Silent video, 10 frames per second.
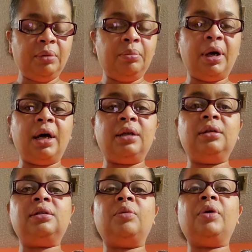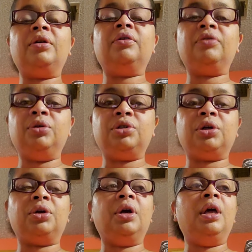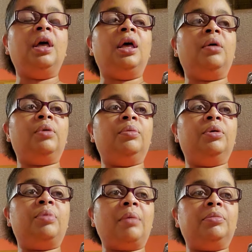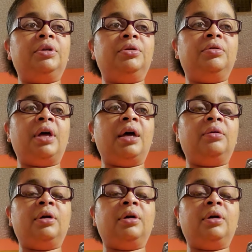But somewhere in the future, we will probably do that.